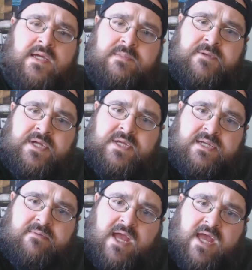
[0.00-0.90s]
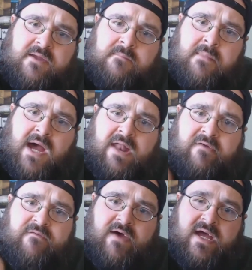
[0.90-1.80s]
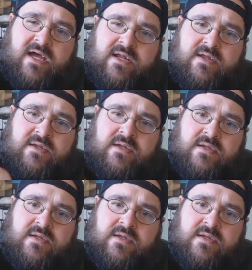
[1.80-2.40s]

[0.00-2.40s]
is because I've had it modified